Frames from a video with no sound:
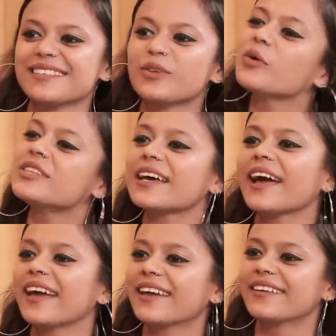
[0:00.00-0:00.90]
Don't say
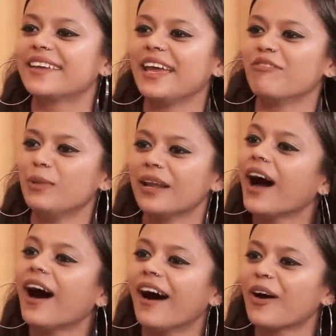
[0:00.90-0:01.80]
I gave Mira
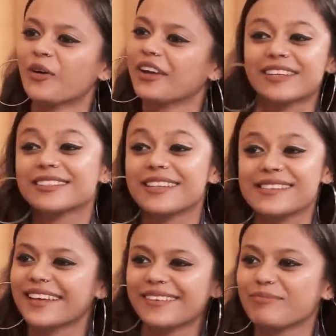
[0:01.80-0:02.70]
a hug or a kiss,
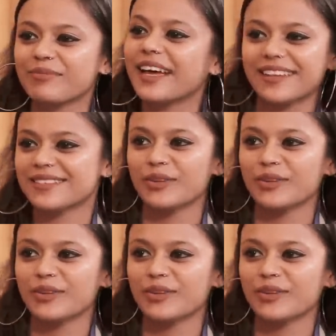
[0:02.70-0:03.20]
but like, that's